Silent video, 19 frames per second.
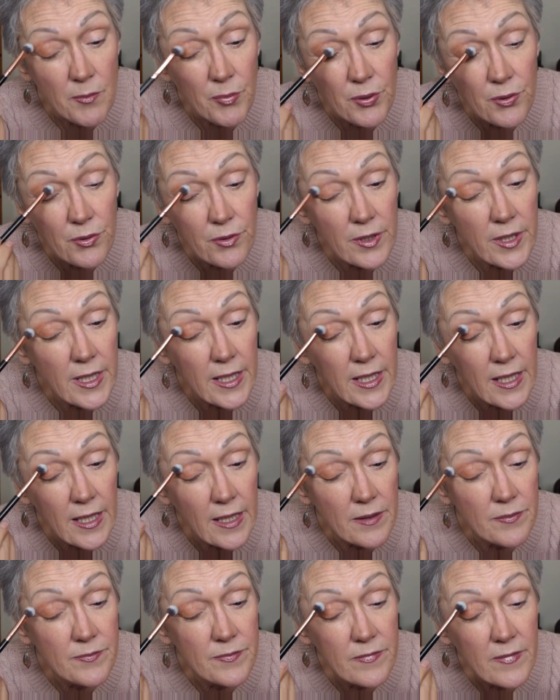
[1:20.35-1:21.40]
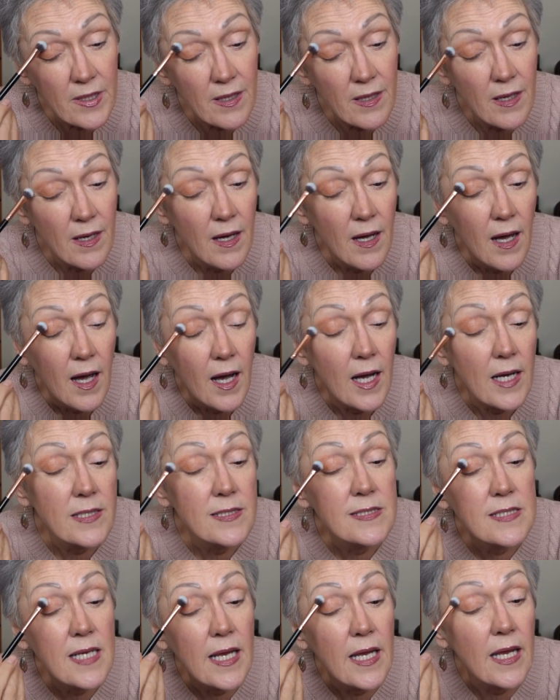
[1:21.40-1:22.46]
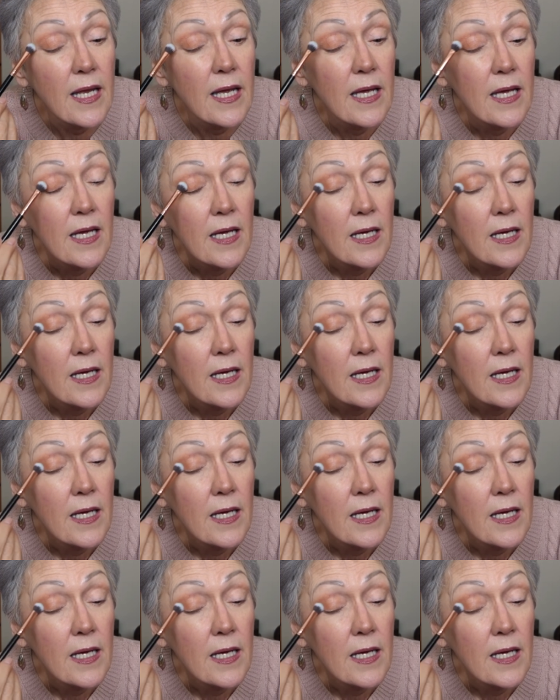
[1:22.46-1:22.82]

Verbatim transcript: pretty, I'd say,